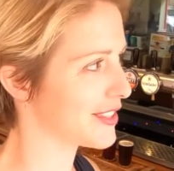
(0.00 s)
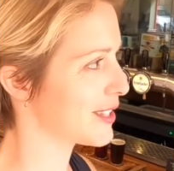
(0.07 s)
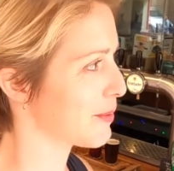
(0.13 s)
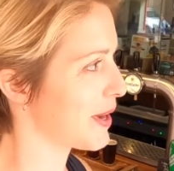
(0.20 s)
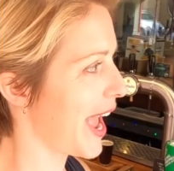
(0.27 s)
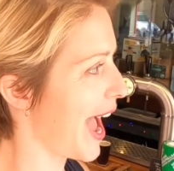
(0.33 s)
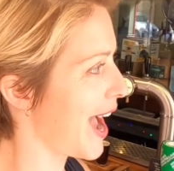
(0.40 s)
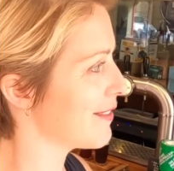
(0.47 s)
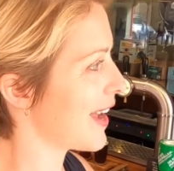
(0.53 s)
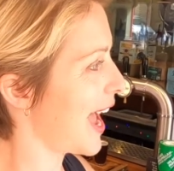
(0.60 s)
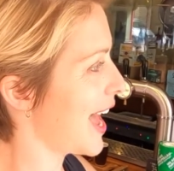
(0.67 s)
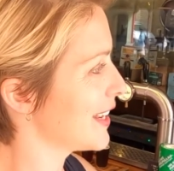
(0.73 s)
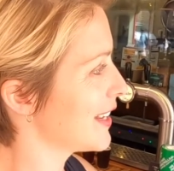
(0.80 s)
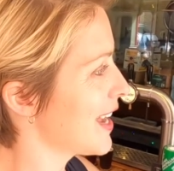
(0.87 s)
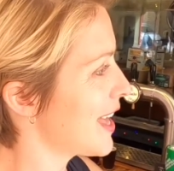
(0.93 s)
that we have,
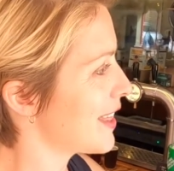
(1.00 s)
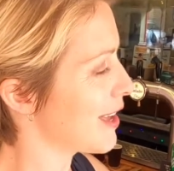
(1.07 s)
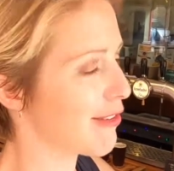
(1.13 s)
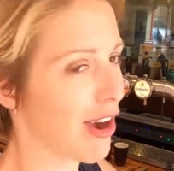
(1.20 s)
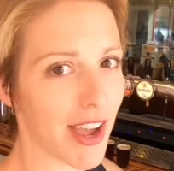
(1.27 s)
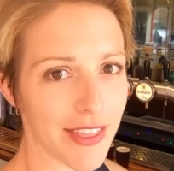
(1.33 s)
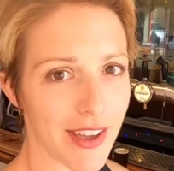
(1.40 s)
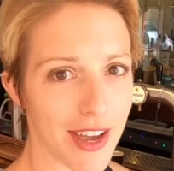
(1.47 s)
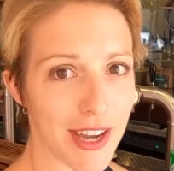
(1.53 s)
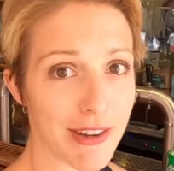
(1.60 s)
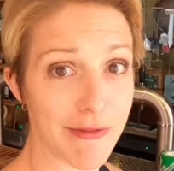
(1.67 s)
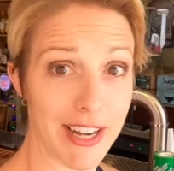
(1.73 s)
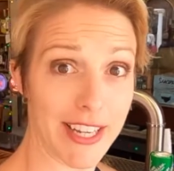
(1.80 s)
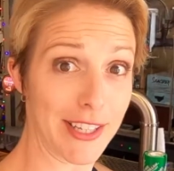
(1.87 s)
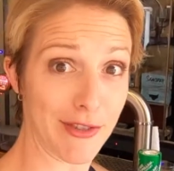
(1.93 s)
and they're either
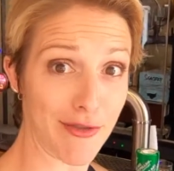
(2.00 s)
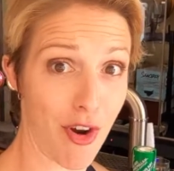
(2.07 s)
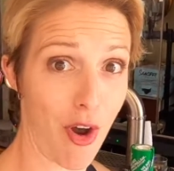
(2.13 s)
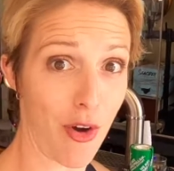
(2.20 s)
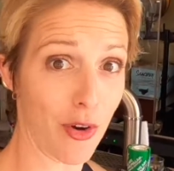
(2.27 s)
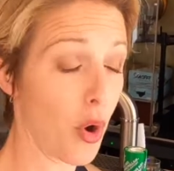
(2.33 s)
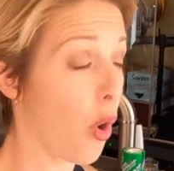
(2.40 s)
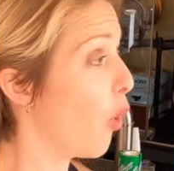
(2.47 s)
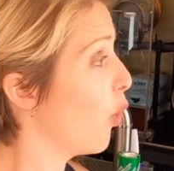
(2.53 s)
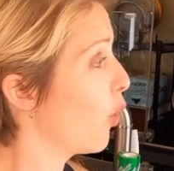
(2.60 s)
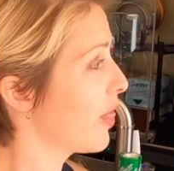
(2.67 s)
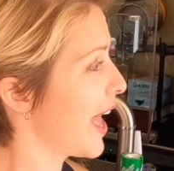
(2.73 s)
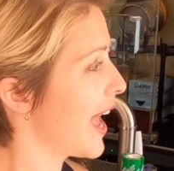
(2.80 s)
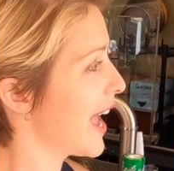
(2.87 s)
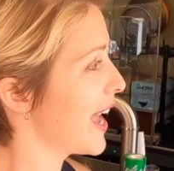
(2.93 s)
really strong or
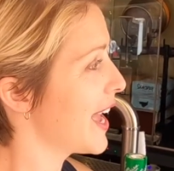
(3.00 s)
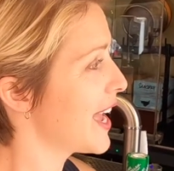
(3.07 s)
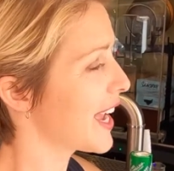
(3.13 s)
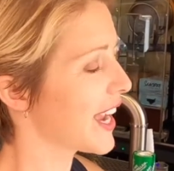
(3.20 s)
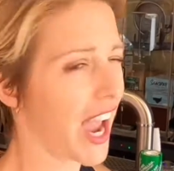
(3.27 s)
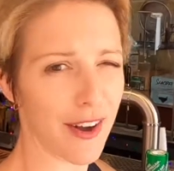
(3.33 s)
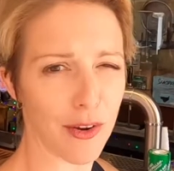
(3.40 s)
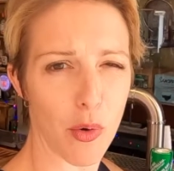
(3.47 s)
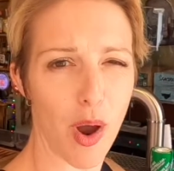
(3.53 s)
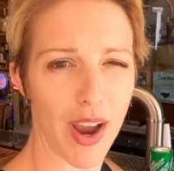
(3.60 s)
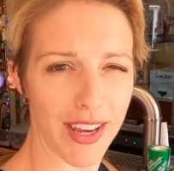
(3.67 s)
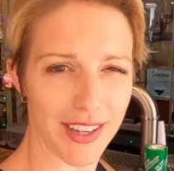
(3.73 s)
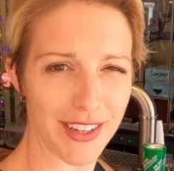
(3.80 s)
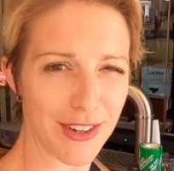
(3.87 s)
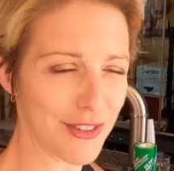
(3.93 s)
they're kind of
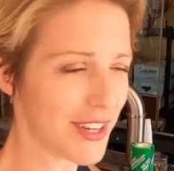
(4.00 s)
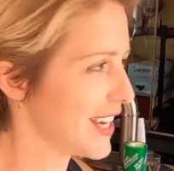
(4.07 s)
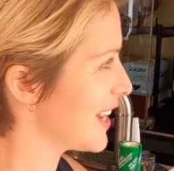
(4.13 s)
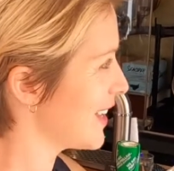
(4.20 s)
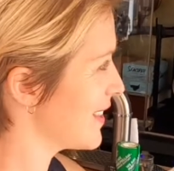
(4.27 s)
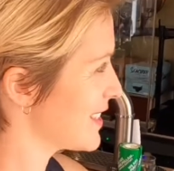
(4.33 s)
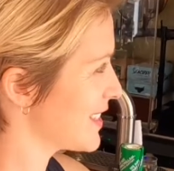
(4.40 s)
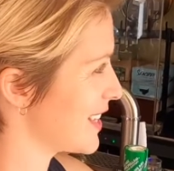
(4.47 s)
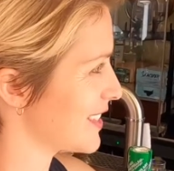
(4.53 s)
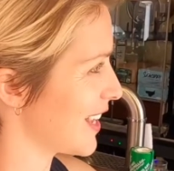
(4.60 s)
quite unique in the sense